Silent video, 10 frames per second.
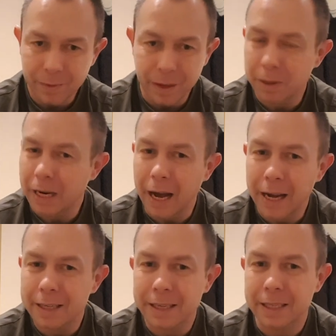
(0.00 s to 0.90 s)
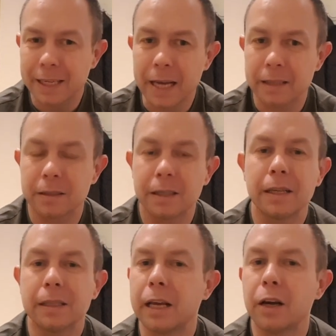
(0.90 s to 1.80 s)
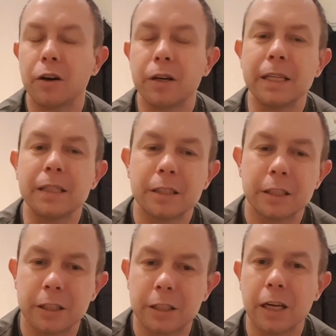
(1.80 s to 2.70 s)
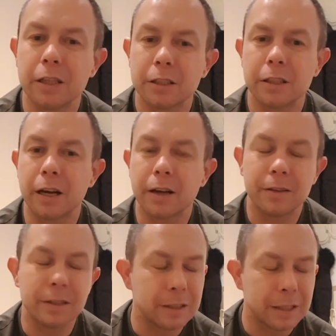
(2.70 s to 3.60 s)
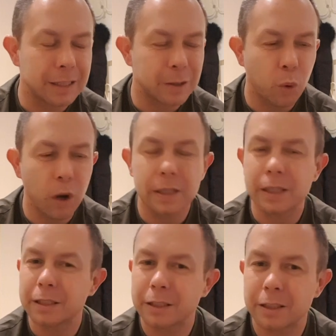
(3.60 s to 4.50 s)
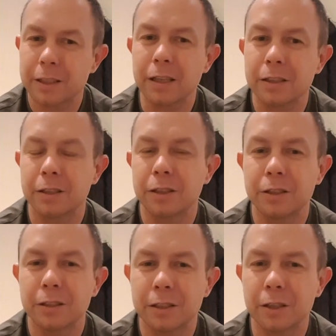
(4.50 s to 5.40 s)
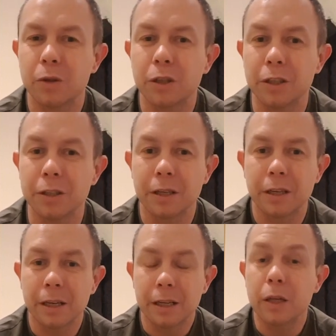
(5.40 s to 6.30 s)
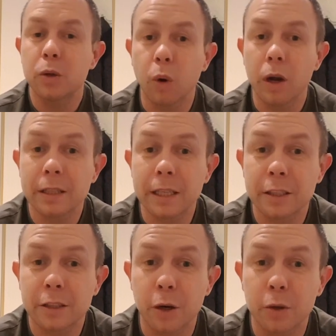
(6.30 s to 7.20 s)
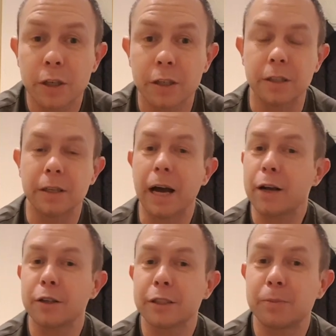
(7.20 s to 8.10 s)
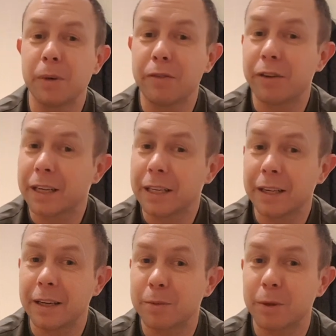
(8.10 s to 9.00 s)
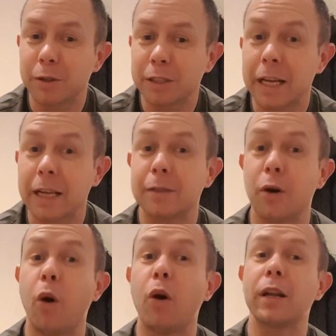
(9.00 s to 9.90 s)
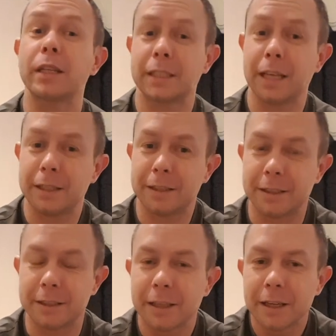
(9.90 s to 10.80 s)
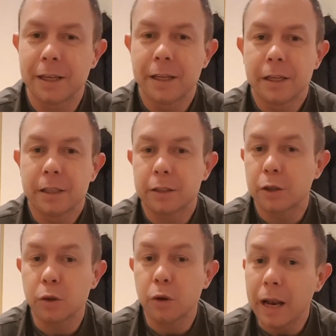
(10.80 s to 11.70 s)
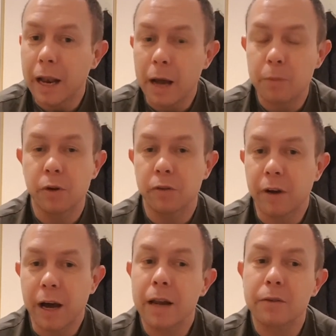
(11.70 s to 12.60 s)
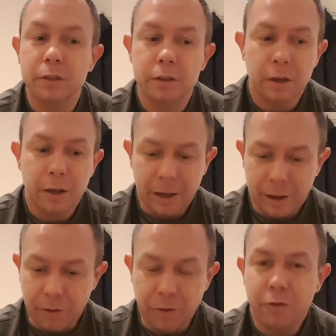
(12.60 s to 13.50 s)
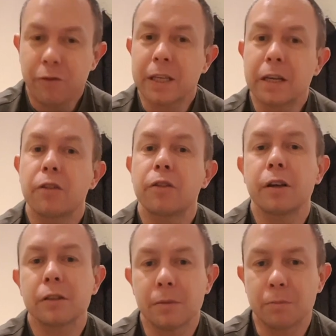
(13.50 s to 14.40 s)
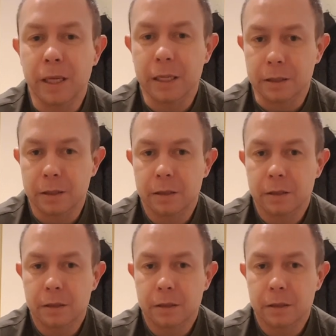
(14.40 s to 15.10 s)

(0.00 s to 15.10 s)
But other than that, they are in such... the quality is so good. The quality is so good. I can't speak fucking English because I get all excited. So you lap your valves fucking 30 minutes